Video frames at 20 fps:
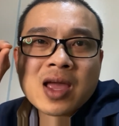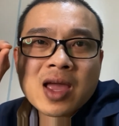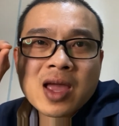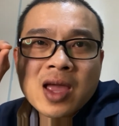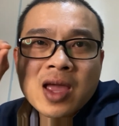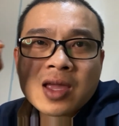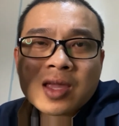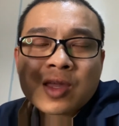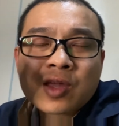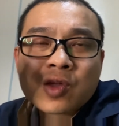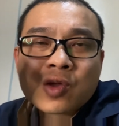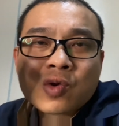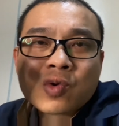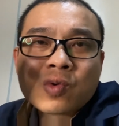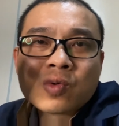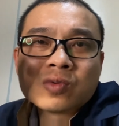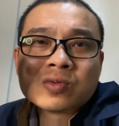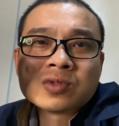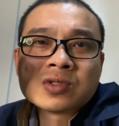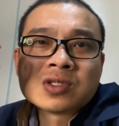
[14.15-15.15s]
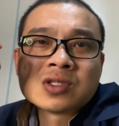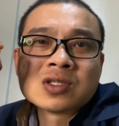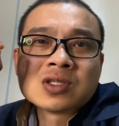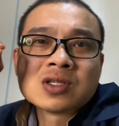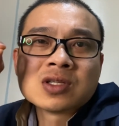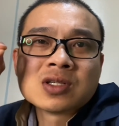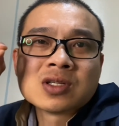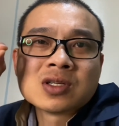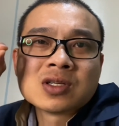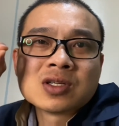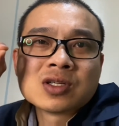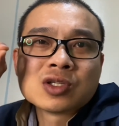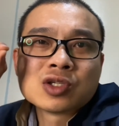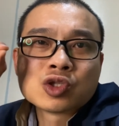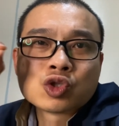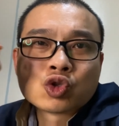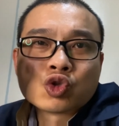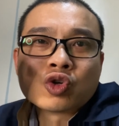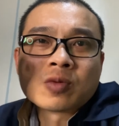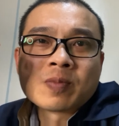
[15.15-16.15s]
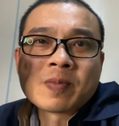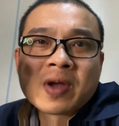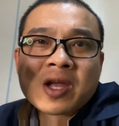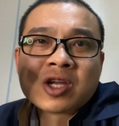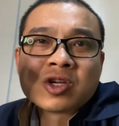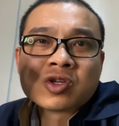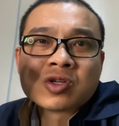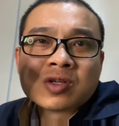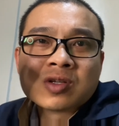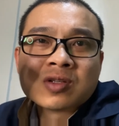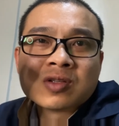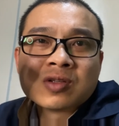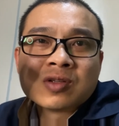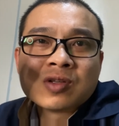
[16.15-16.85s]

acute stroke patient